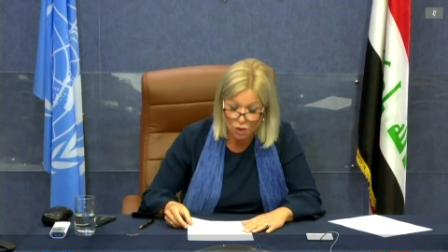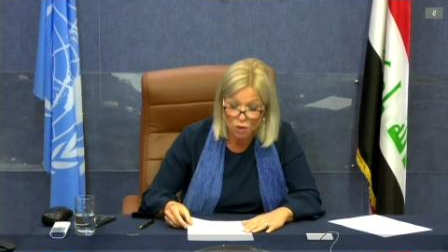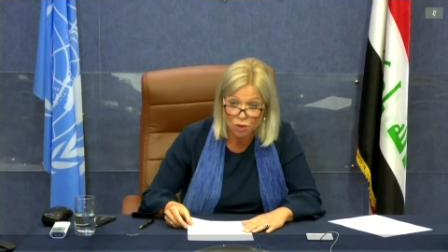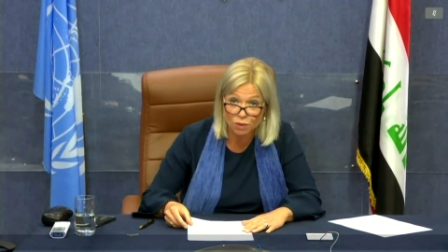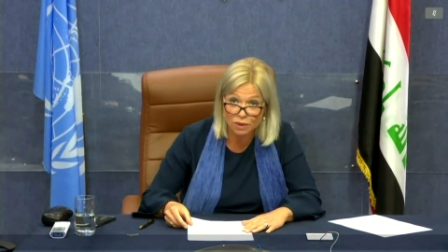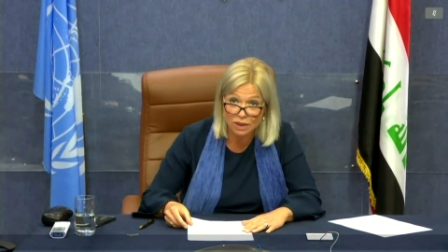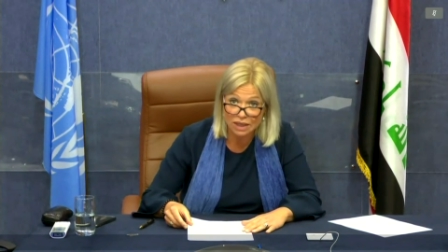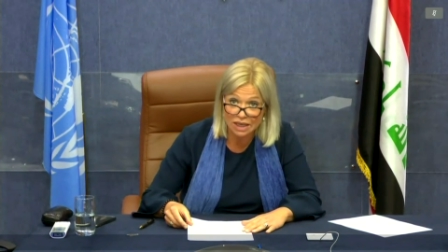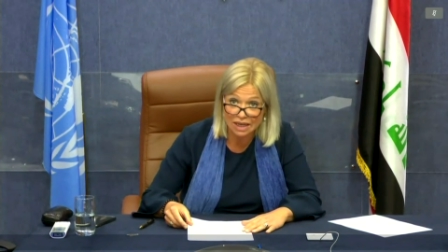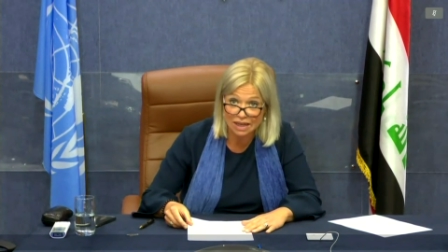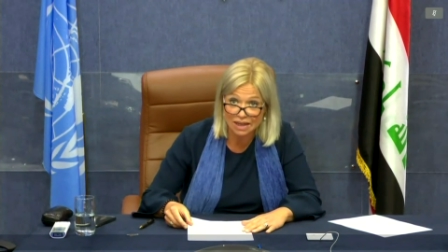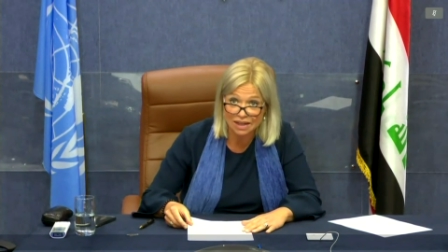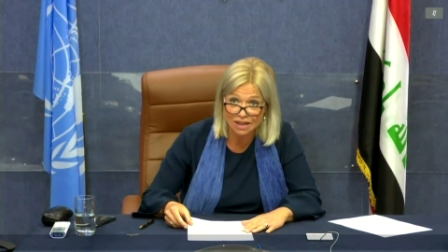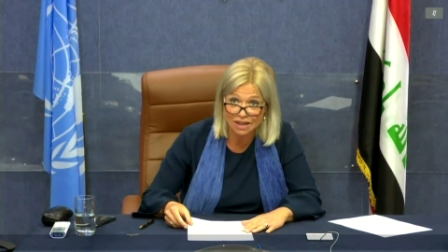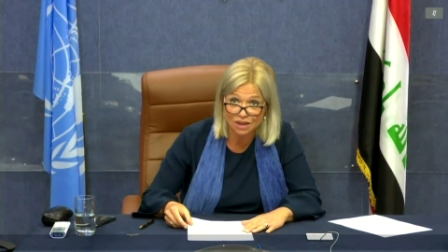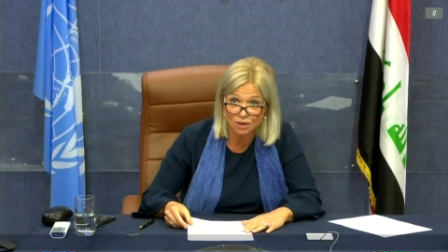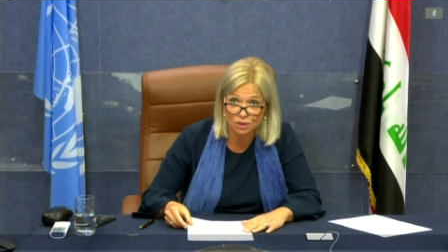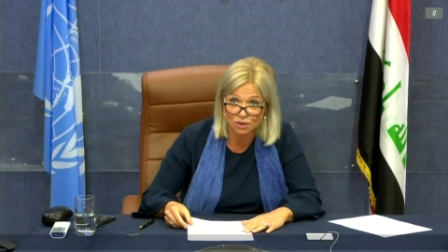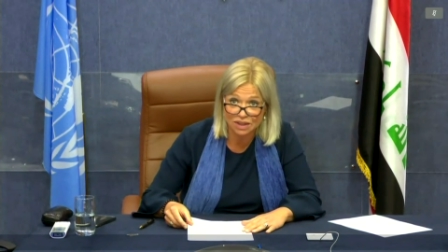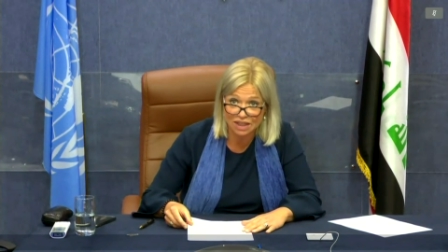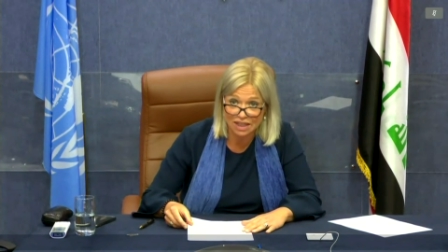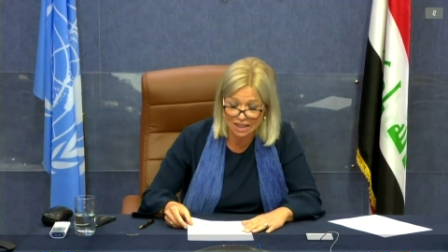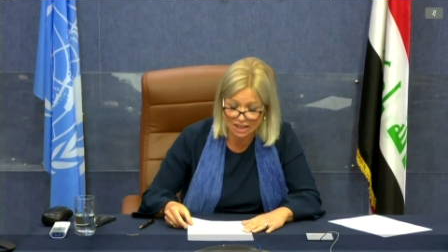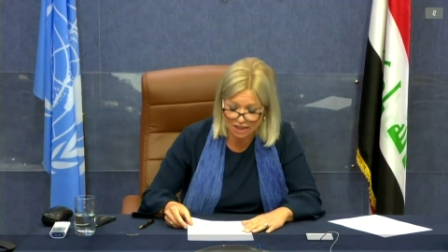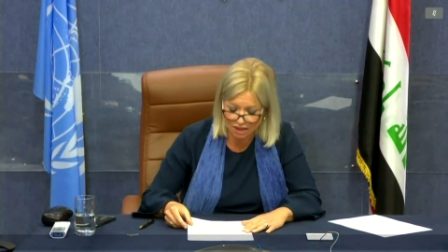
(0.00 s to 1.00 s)
who rely
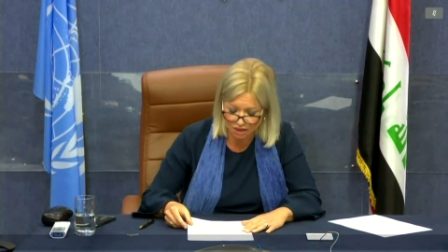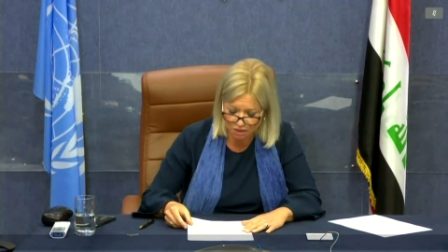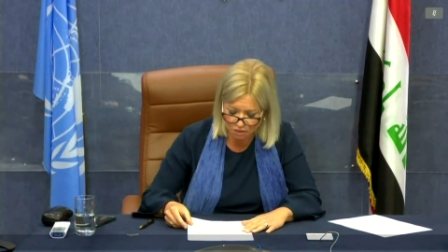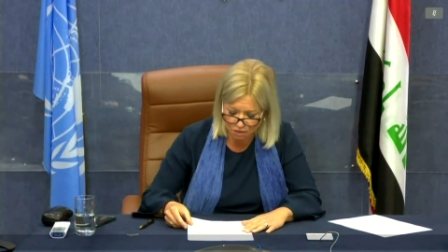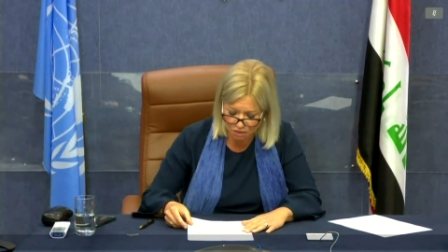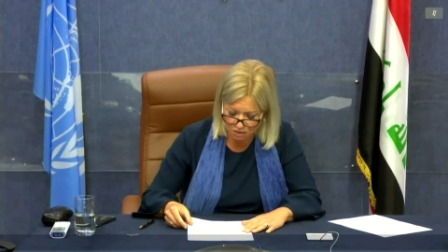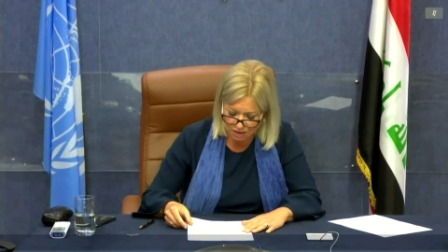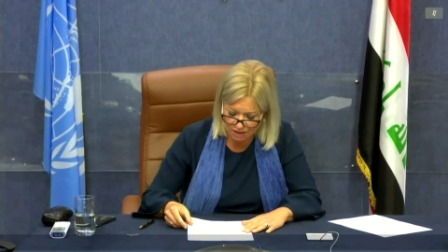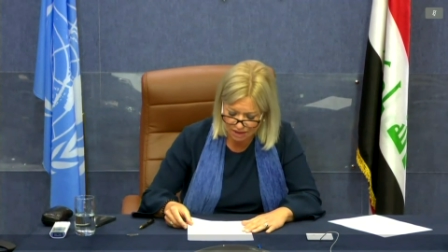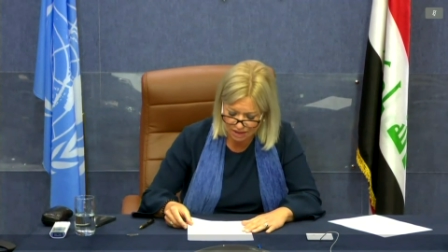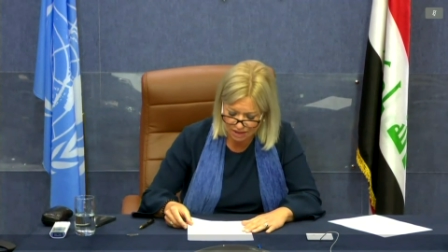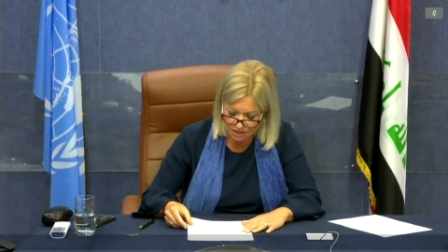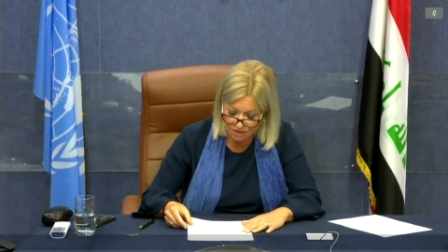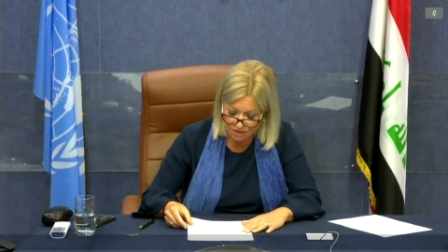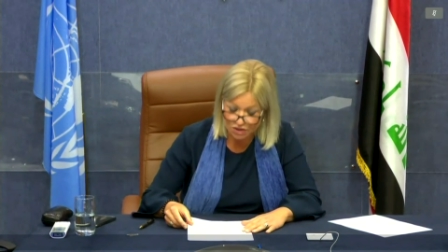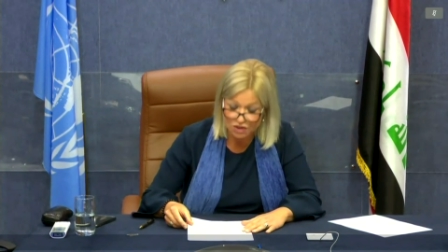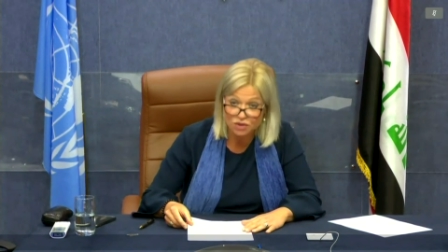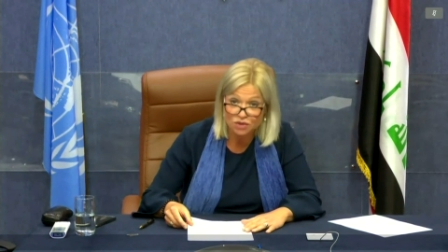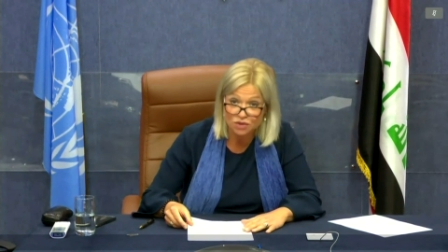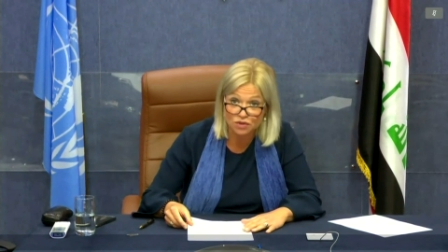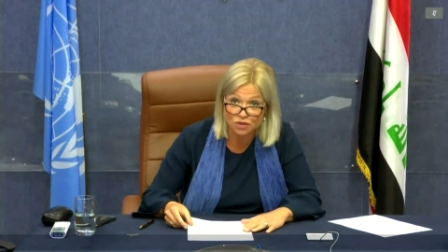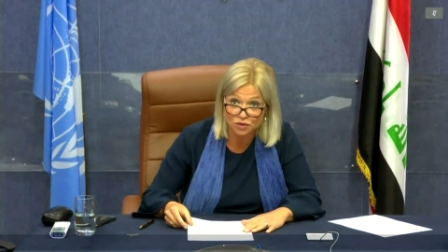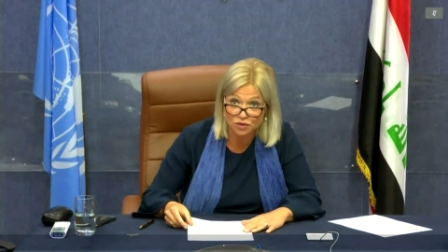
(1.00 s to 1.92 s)
on daily earnings